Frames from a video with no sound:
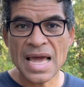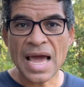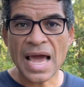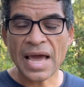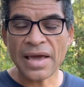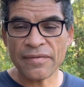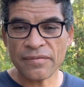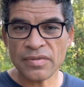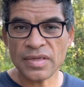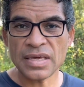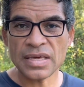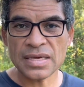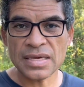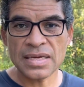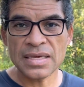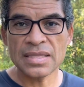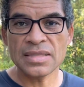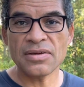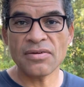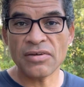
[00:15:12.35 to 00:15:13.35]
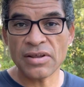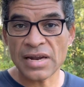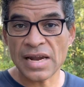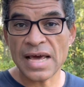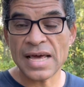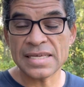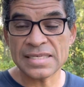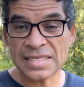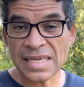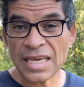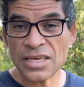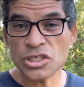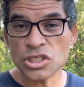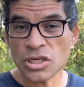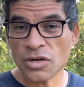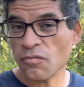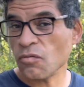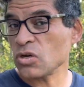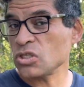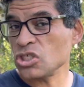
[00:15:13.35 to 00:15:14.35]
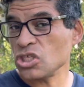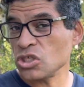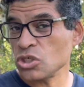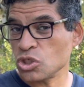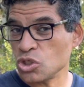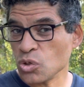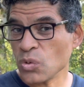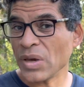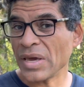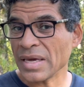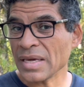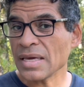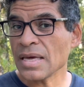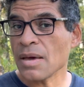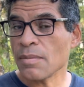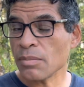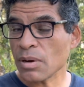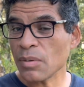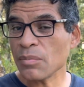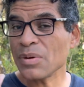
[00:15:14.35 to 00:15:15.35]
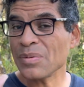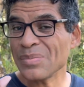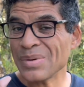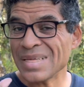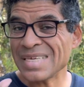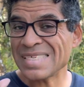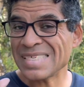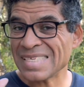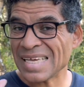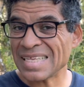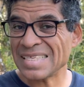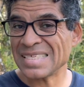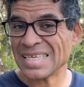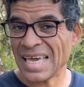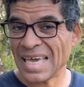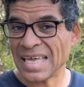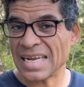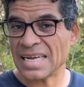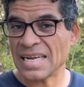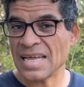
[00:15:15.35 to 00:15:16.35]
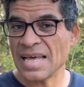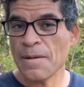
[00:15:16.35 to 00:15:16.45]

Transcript: I think the realization of what she's doing probably sets in.